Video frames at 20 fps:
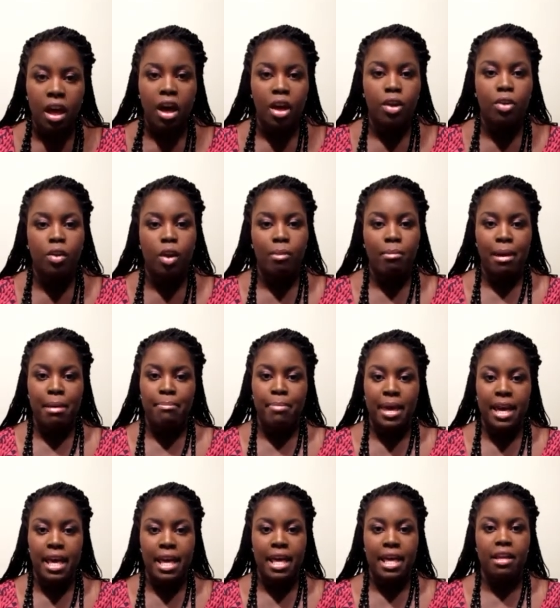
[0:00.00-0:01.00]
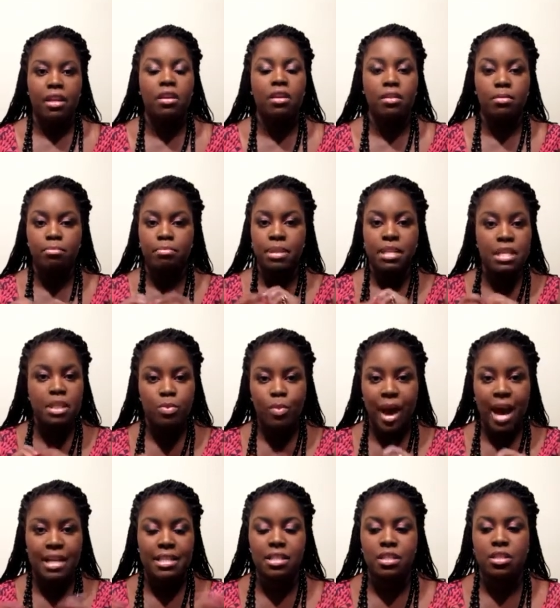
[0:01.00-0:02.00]
you know, on my bed
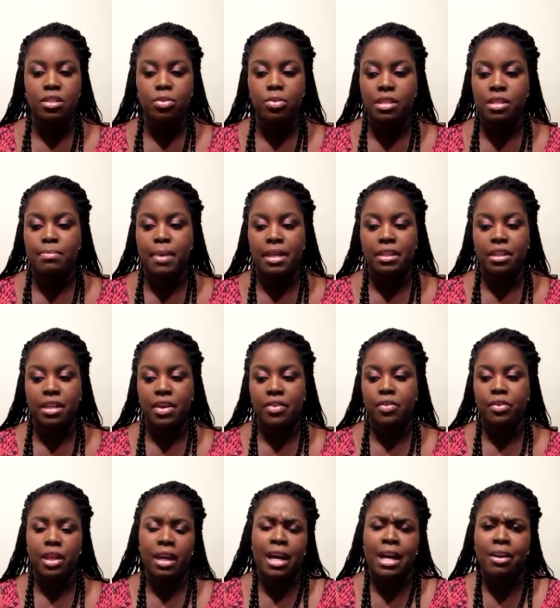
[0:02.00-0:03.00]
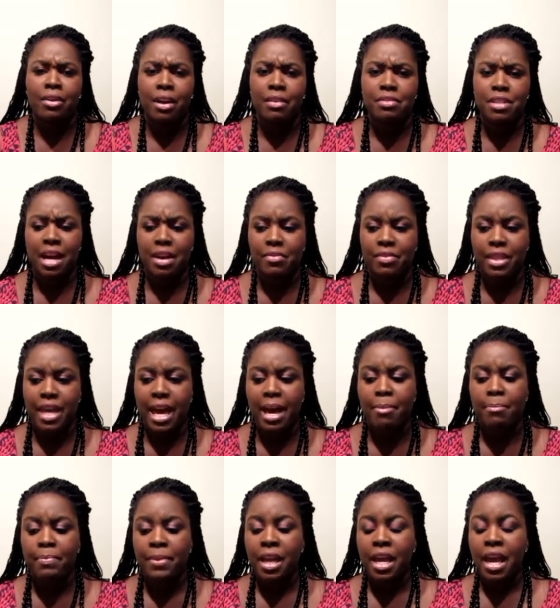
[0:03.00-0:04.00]
beeswaxing twist back together. Like, I don't have time for that.
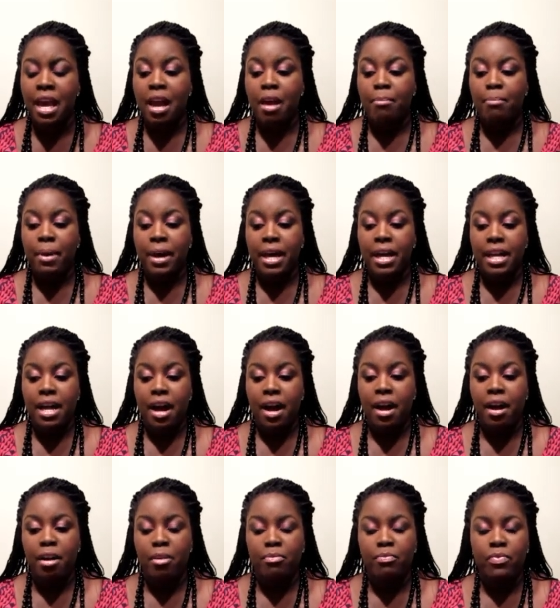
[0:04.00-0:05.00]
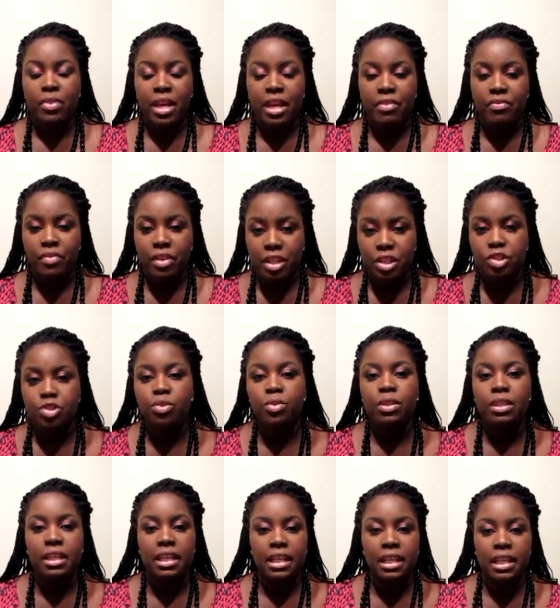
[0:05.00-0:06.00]
But
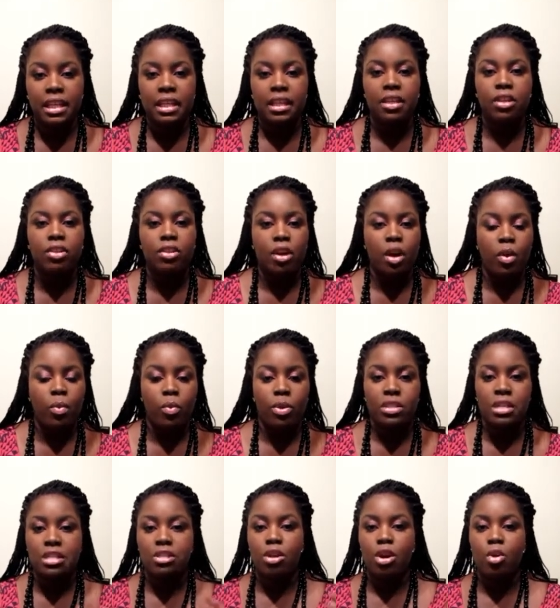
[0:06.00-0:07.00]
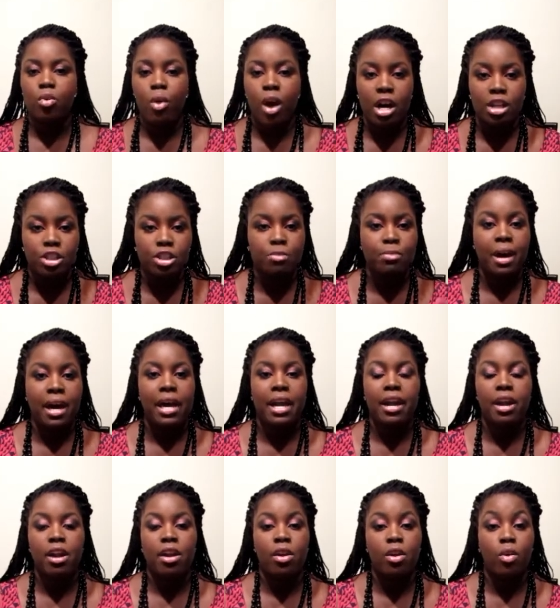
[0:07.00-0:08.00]
eventually, you know, once I started washing my
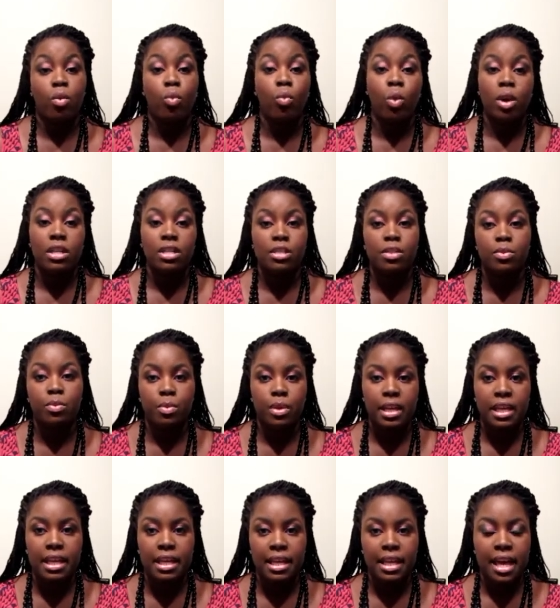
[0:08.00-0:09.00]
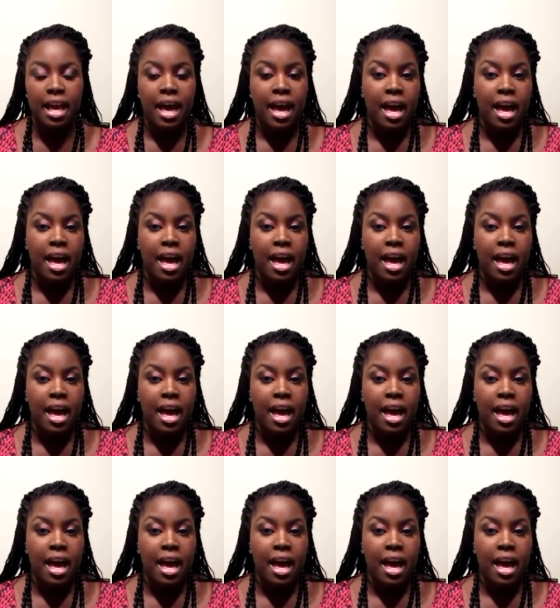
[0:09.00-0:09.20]
hair once a week,